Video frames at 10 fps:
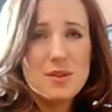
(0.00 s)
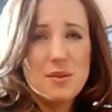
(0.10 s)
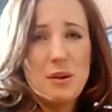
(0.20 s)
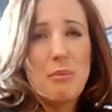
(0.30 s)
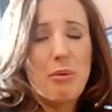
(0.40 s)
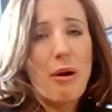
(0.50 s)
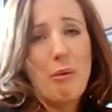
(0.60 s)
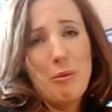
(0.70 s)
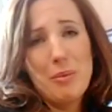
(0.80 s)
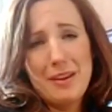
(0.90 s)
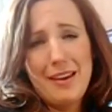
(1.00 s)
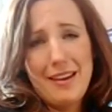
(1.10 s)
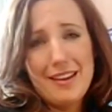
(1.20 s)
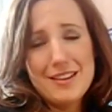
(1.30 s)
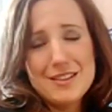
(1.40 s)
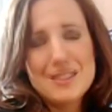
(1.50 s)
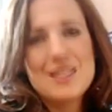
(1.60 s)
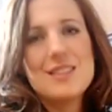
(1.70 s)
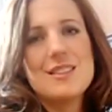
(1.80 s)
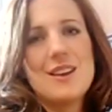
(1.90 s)
it probably is.
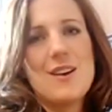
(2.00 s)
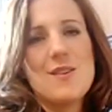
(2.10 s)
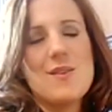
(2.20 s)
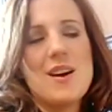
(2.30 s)
So,